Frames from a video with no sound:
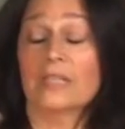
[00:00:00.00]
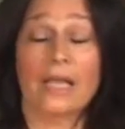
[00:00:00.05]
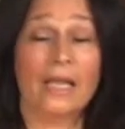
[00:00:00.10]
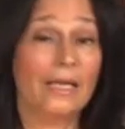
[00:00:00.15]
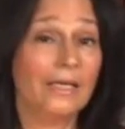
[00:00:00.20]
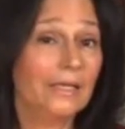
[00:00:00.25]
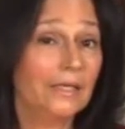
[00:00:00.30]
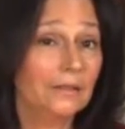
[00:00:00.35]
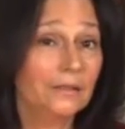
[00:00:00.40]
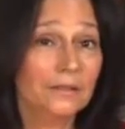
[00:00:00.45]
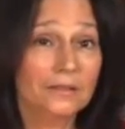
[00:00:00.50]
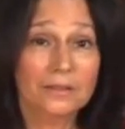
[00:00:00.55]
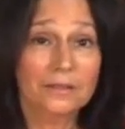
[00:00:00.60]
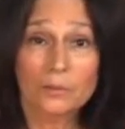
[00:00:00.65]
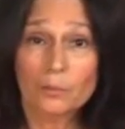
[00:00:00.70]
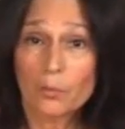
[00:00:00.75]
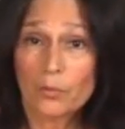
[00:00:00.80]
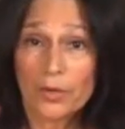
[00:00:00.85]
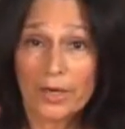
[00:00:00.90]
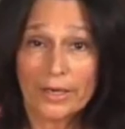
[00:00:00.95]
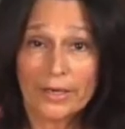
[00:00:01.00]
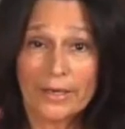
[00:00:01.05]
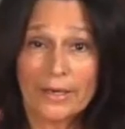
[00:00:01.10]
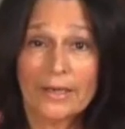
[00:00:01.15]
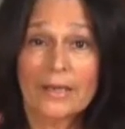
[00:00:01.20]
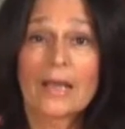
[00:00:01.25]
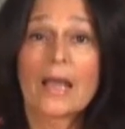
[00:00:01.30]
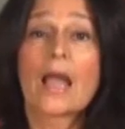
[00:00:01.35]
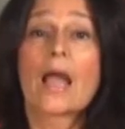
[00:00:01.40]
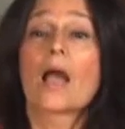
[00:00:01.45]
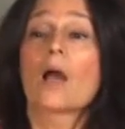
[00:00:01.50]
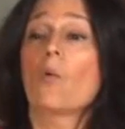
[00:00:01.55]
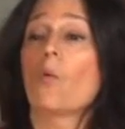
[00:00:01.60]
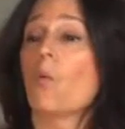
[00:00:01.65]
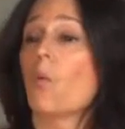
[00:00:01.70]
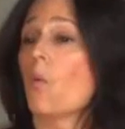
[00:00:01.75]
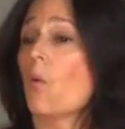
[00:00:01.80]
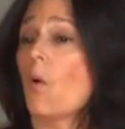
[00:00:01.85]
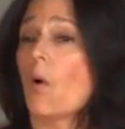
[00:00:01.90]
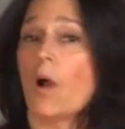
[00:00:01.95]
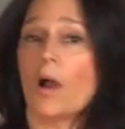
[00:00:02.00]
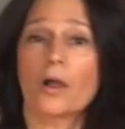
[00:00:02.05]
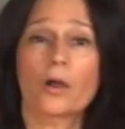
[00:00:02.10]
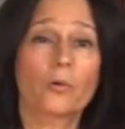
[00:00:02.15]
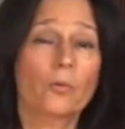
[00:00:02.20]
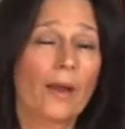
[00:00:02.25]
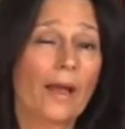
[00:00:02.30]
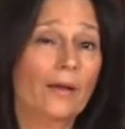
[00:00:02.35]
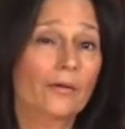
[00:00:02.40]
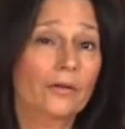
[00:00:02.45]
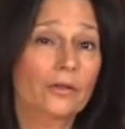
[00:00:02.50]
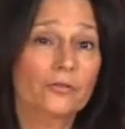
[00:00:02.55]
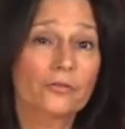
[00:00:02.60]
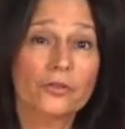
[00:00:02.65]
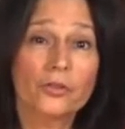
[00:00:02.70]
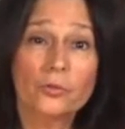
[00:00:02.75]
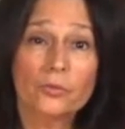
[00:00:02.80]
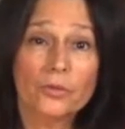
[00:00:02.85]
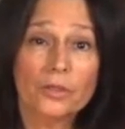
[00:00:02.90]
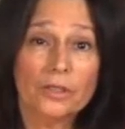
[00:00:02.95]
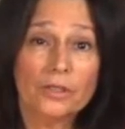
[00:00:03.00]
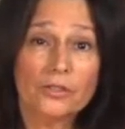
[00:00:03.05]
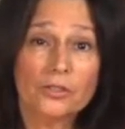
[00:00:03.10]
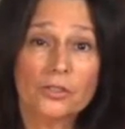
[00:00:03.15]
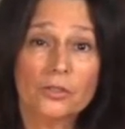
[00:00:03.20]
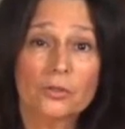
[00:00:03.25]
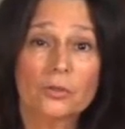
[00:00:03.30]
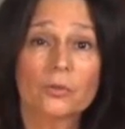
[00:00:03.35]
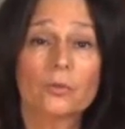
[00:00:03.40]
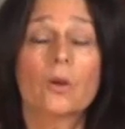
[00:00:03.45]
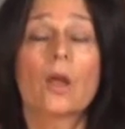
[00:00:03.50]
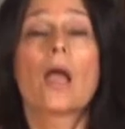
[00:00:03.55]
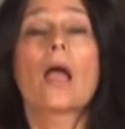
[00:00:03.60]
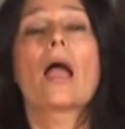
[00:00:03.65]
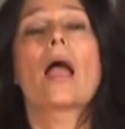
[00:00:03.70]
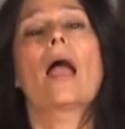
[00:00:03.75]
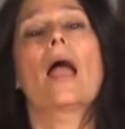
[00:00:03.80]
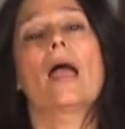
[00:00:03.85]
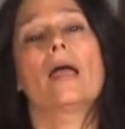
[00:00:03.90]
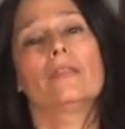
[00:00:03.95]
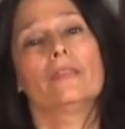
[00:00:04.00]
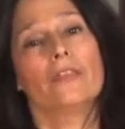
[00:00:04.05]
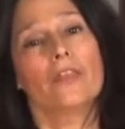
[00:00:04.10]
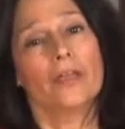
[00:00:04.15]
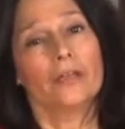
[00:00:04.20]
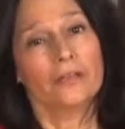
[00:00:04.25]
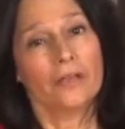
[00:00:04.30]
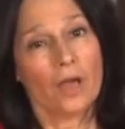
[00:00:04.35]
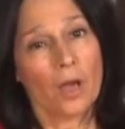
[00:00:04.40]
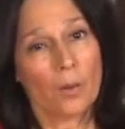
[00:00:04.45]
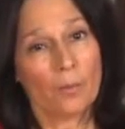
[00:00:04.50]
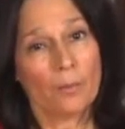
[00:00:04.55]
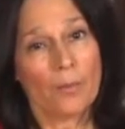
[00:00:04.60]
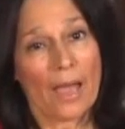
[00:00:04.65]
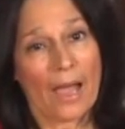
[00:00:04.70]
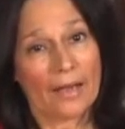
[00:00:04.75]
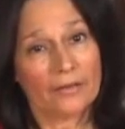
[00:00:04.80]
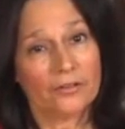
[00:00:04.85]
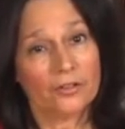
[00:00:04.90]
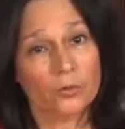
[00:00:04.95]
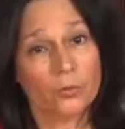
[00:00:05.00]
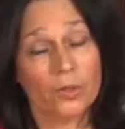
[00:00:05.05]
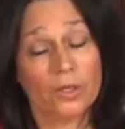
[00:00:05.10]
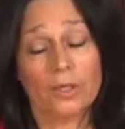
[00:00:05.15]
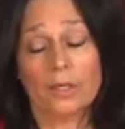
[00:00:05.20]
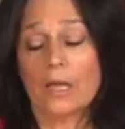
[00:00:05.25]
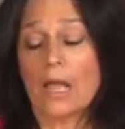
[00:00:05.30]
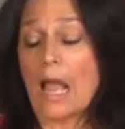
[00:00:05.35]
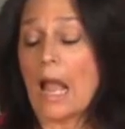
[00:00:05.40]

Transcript: Take a little break. Walk around if you need to, and then come back to it.